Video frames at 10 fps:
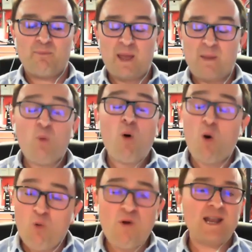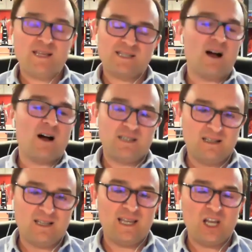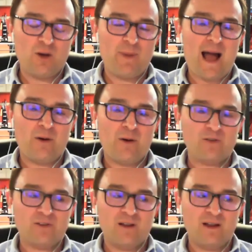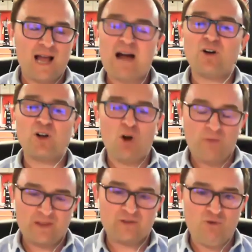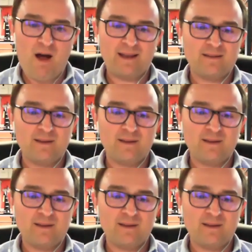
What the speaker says: People were already starting to think about, have I got this right?